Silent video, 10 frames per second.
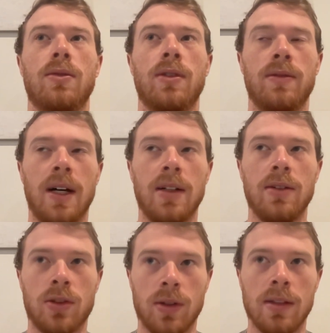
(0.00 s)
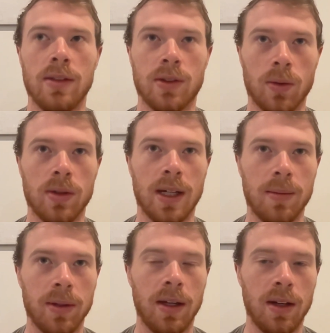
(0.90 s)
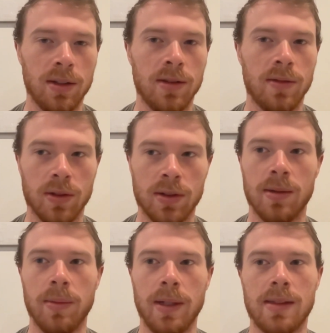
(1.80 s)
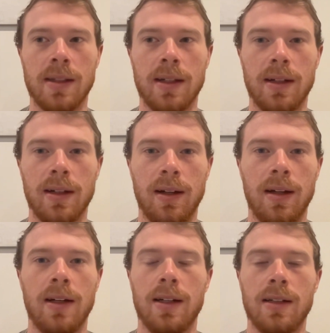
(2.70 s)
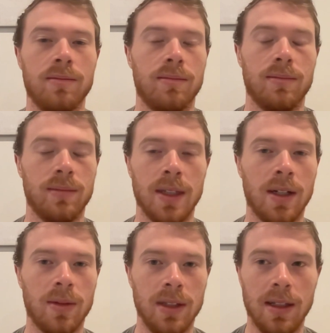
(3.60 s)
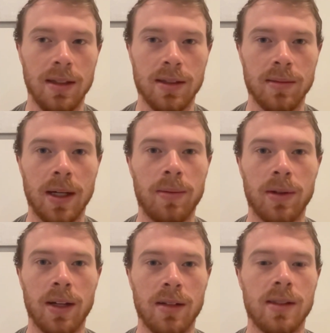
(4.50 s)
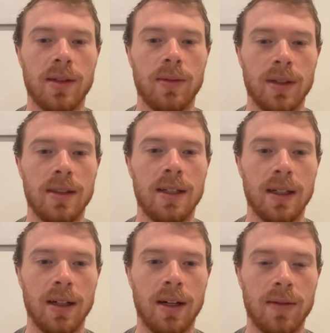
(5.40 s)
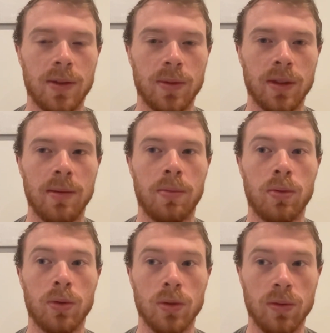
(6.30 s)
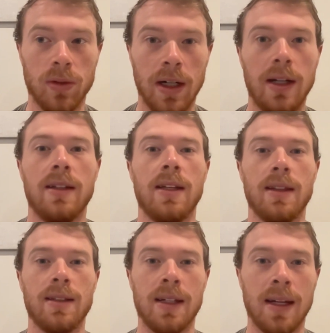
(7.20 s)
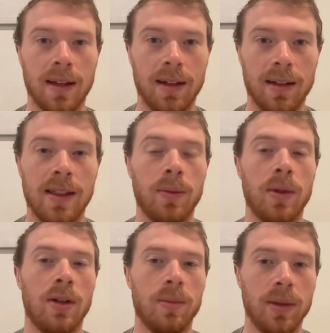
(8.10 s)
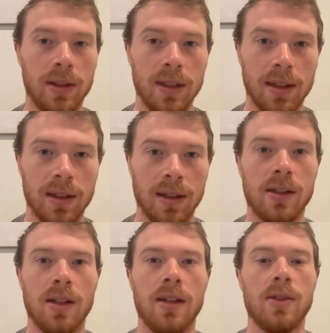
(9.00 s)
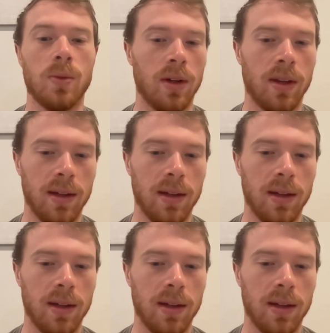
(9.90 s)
the value trends towards applications versus the base layer. And yeah, all we need is some applications that really take off to really prove that the tech that we are building is worth